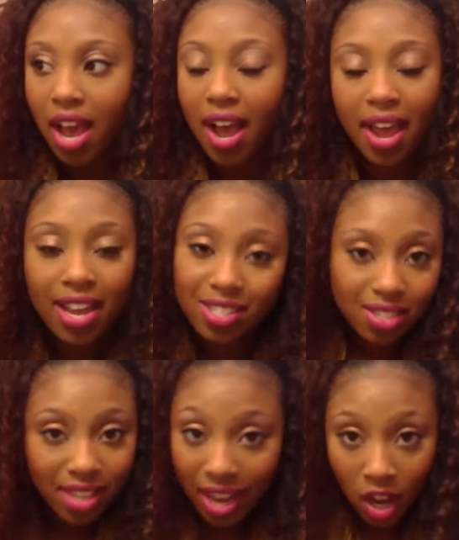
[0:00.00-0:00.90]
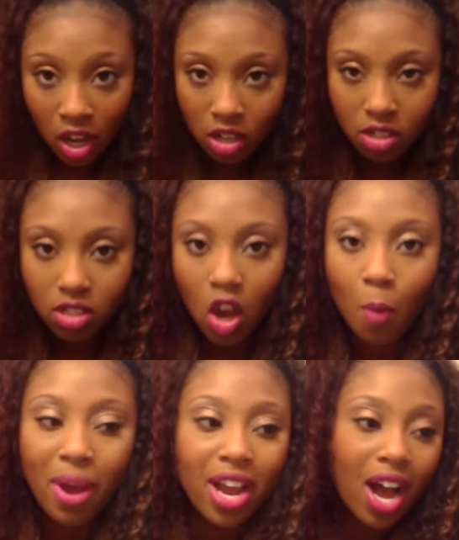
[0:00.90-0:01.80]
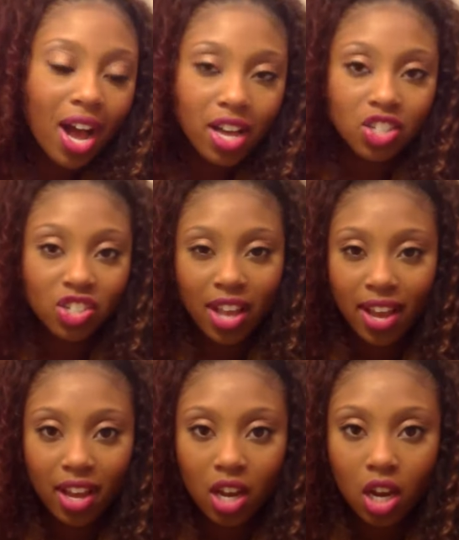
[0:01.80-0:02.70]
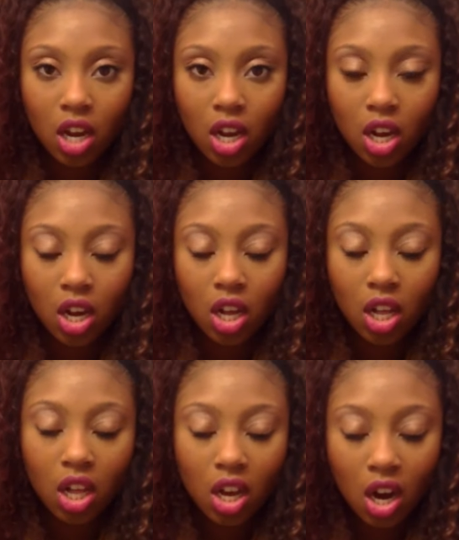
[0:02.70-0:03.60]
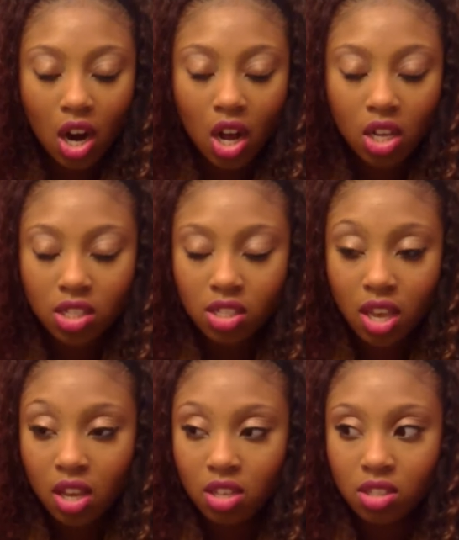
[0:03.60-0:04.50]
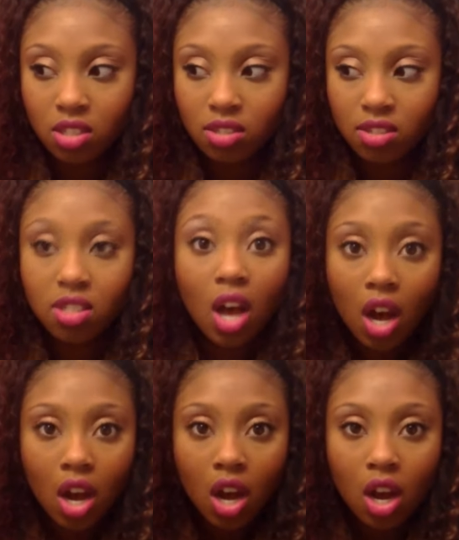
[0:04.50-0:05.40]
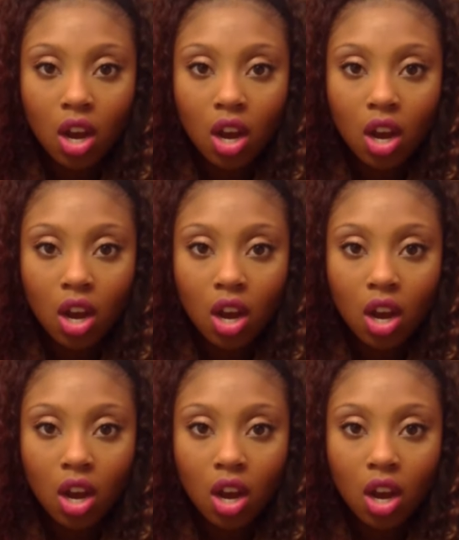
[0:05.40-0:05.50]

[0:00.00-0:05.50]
I hate sales. Oh my gosh. Like, girl, sales suck.